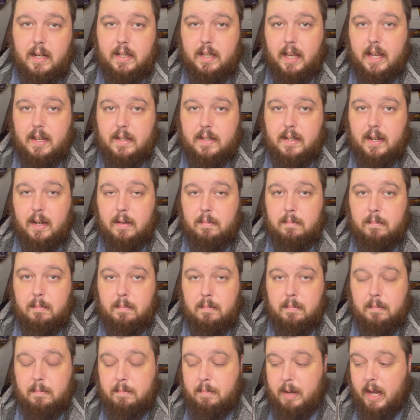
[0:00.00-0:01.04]
to get
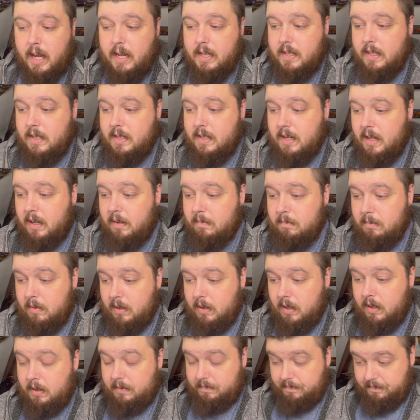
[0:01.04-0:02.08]
some painting done,
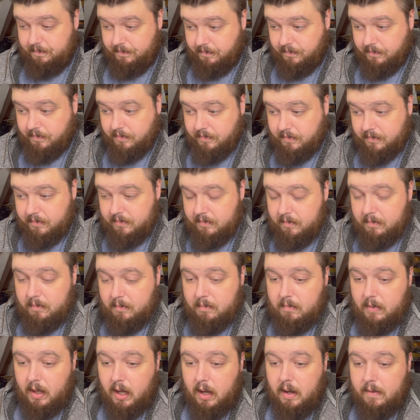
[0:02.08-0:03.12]
but
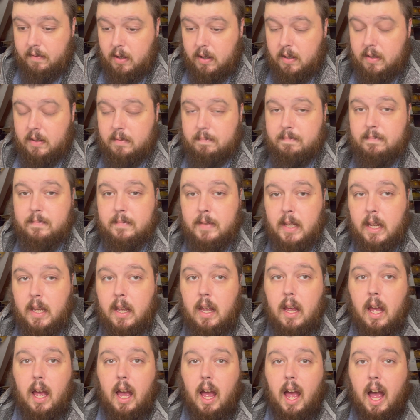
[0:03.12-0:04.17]
I
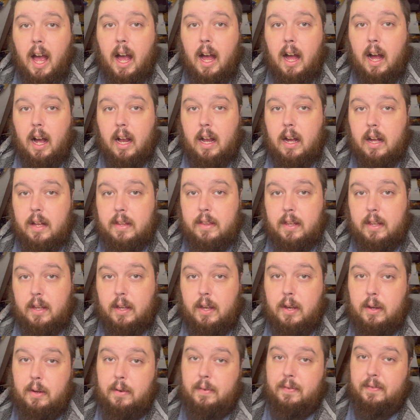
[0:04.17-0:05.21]
got the
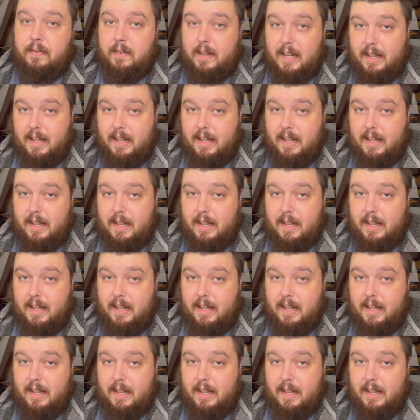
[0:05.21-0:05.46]
coof.